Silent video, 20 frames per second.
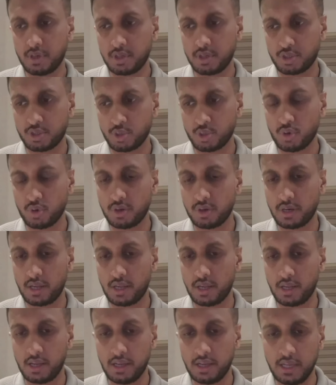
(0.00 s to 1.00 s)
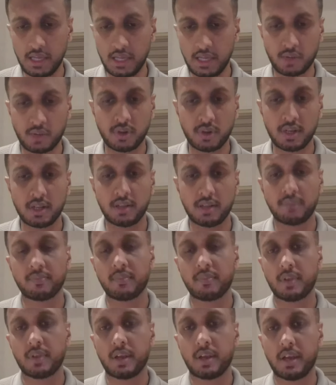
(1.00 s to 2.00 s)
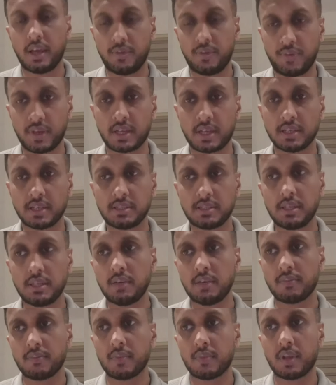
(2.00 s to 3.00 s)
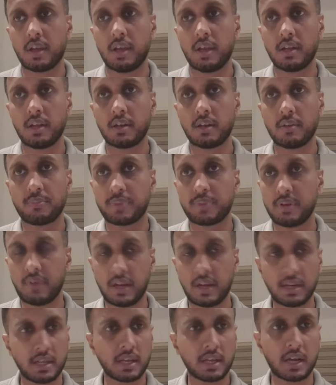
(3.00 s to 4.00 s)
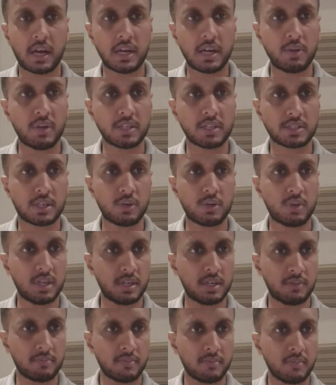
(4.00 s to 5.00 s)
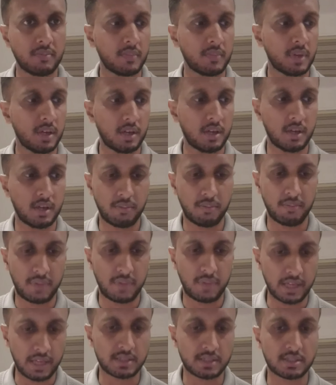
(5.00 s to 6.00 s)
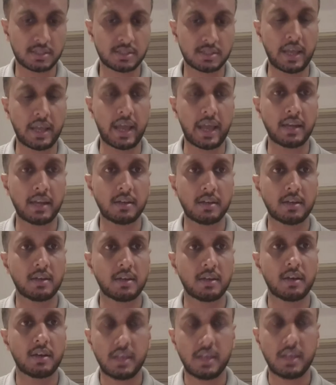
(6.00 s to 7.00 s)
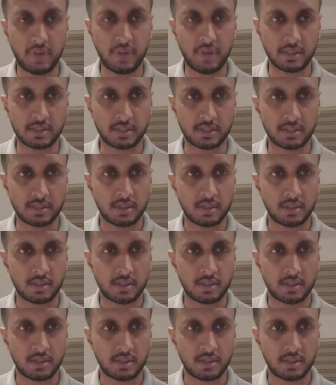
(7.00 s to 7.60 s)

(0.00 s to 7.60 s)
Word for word: shown equal efficacy in preventing cardiovascular uh, deaths and events.